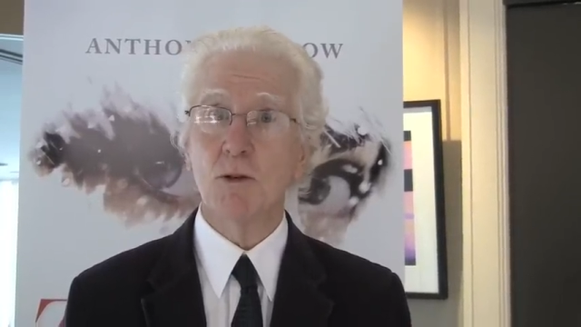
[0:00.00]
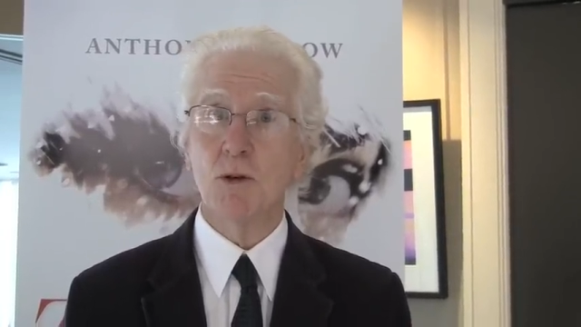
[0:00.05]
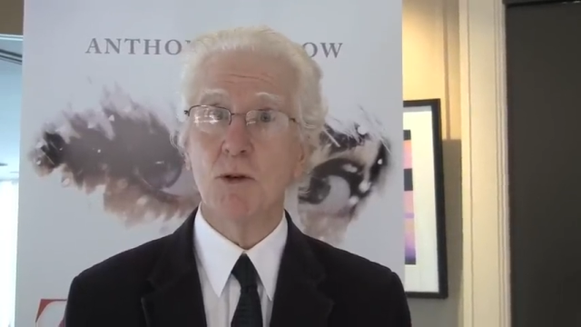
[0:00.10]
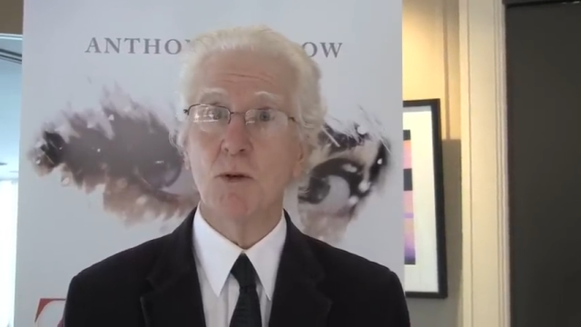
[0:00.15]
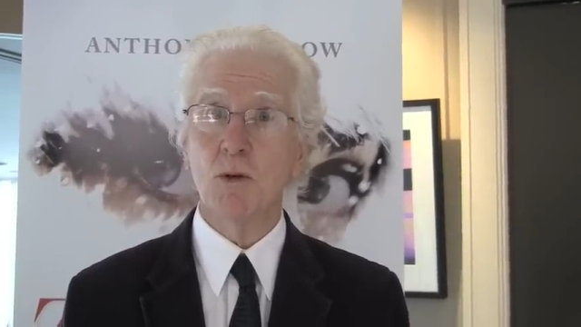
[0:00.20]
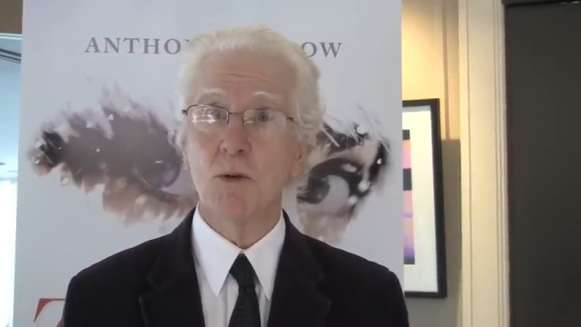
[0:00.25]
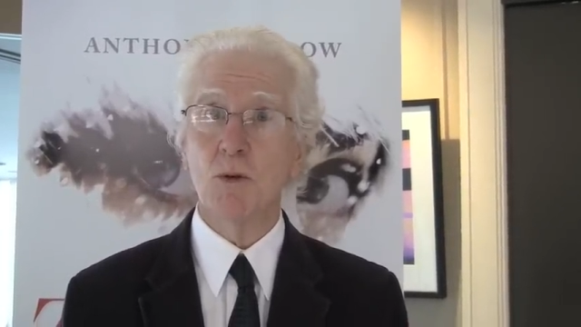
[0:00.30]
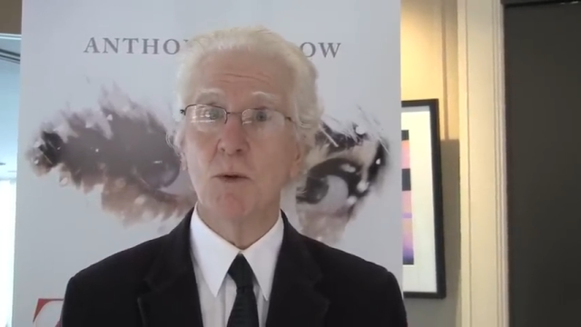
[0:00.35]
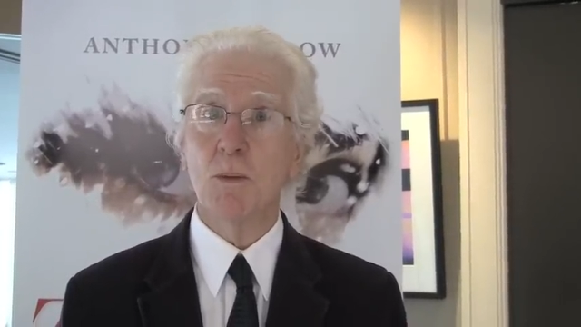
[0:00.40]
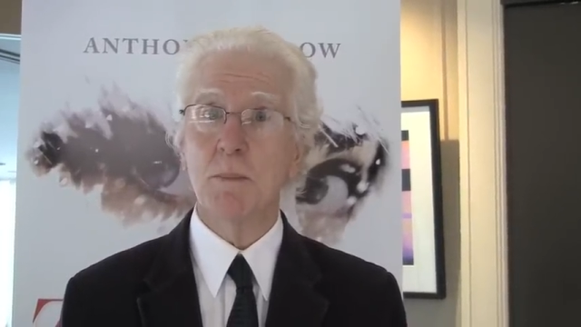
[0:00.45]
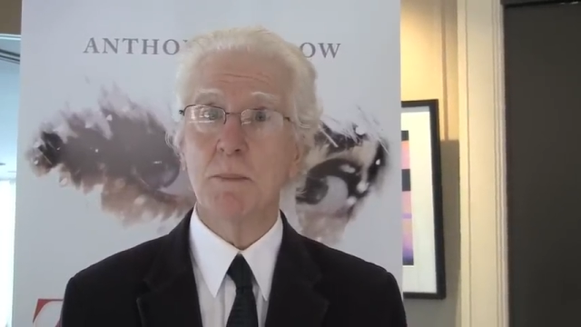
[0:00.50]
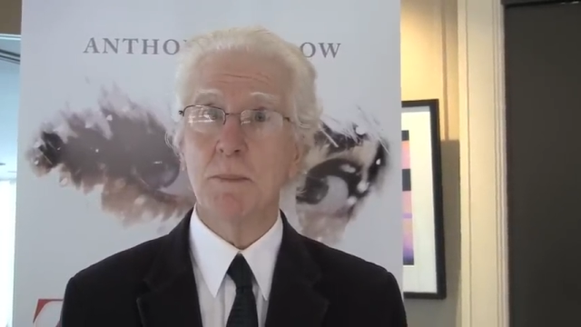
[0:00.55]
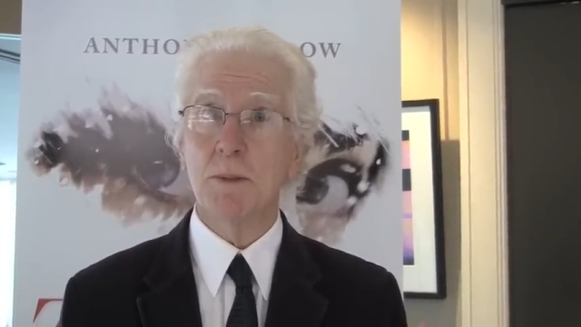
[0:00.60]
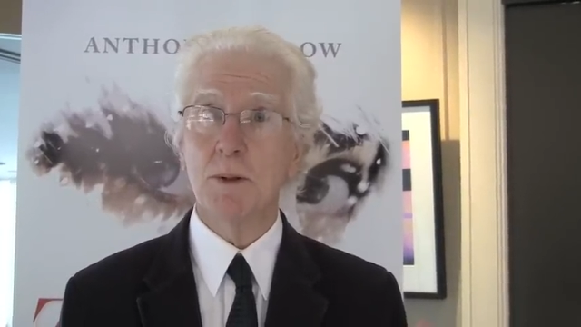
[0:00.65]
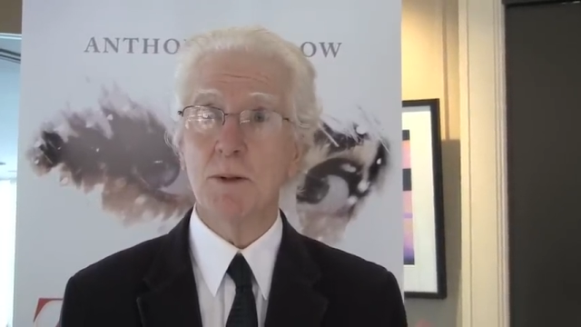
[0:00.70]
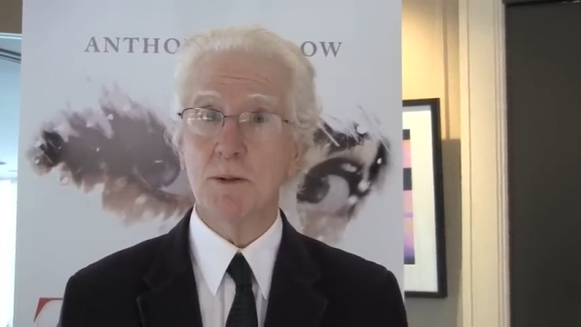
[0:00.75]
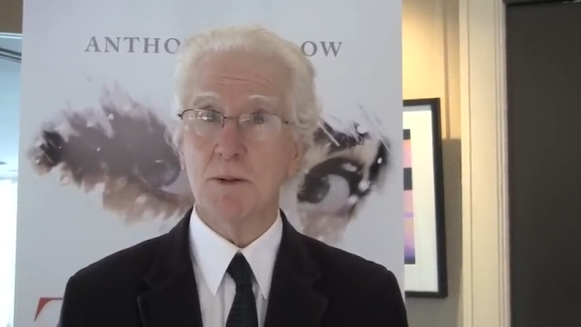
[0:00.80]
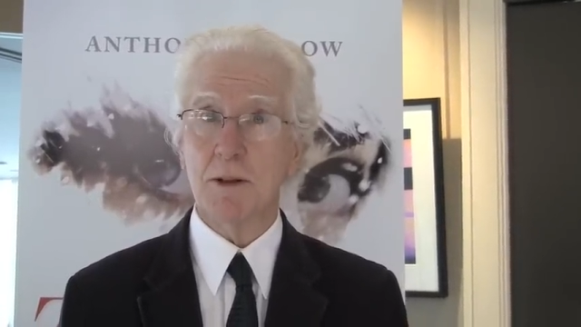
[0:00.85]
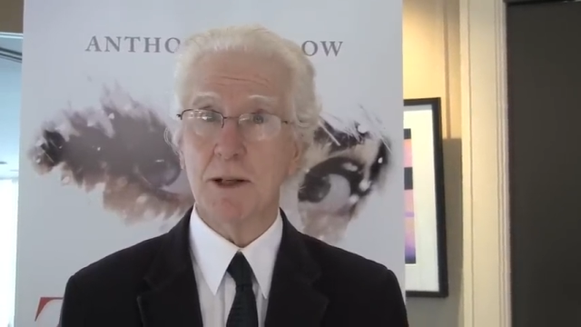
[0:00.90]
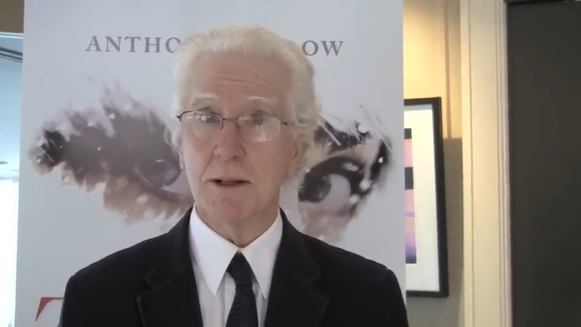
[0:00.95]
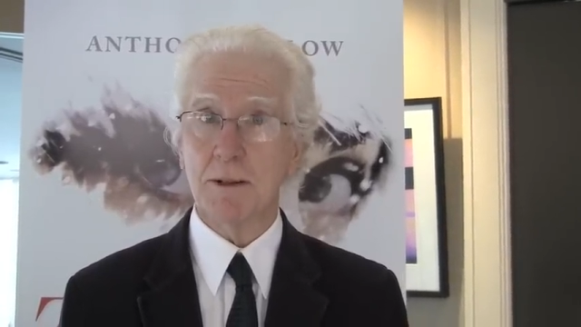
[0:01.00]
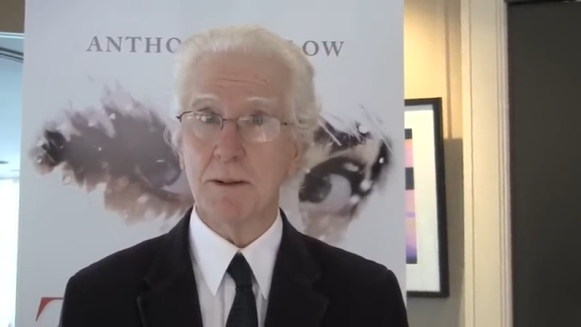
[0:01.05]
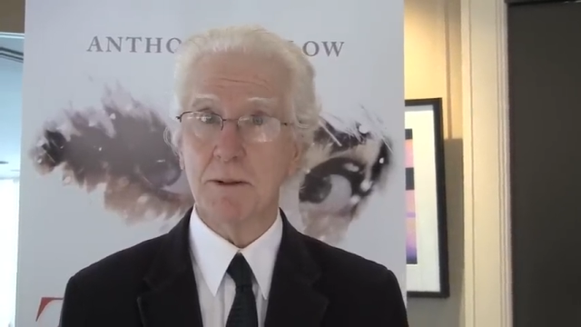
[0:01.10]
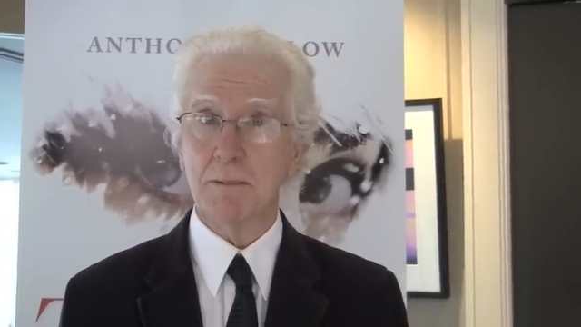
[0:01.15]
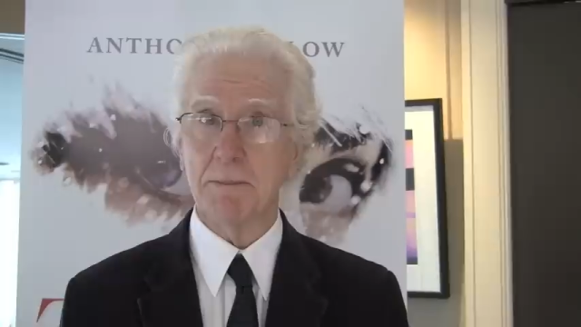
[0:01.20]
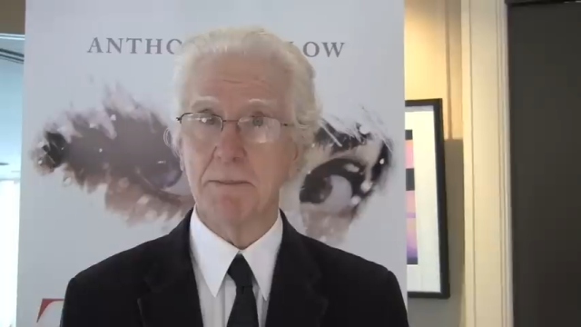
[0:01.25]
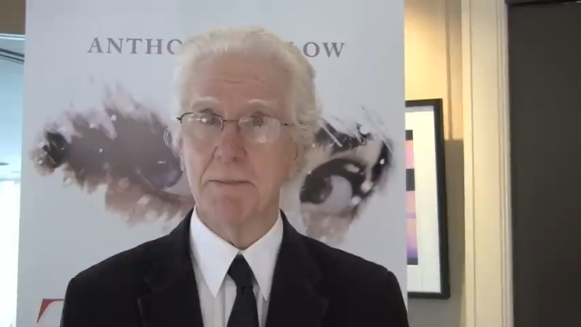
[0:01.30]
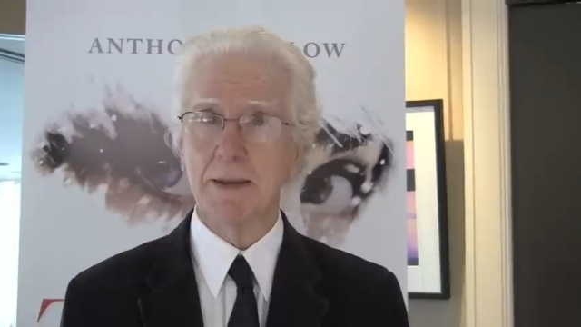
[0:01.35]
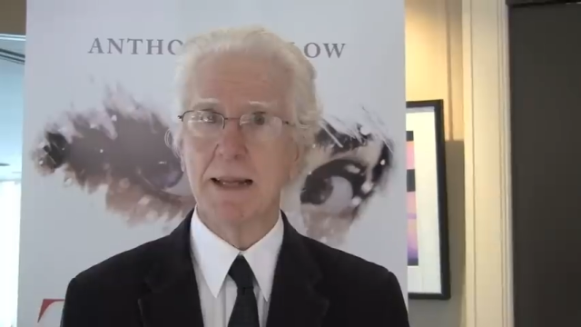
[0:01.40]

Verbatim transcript: new musical.